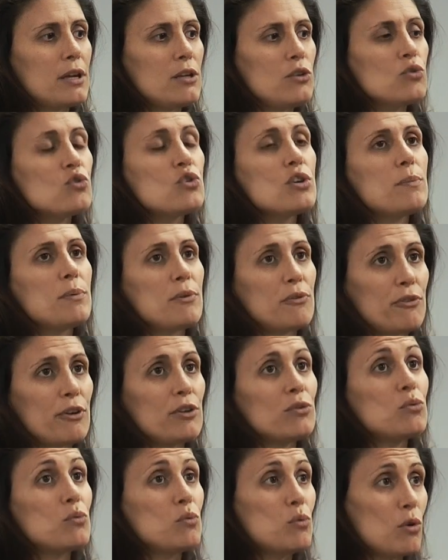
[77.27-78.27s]
usually
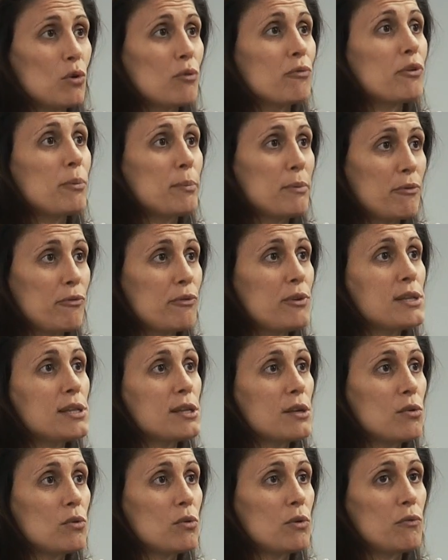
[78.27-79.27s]
prefer to work from a
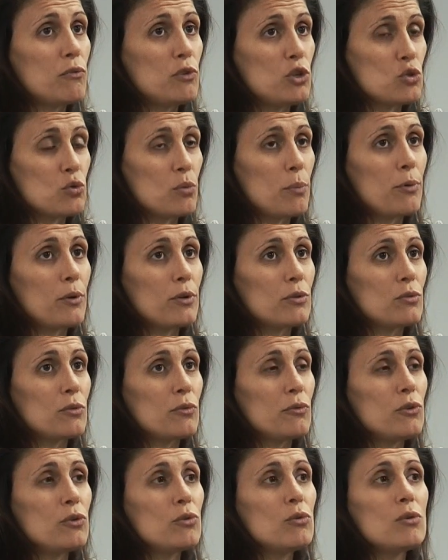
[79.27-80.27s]
physical, a visual point
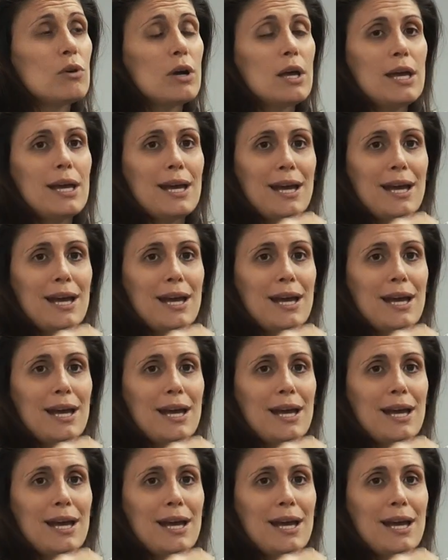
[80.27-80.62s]
of view.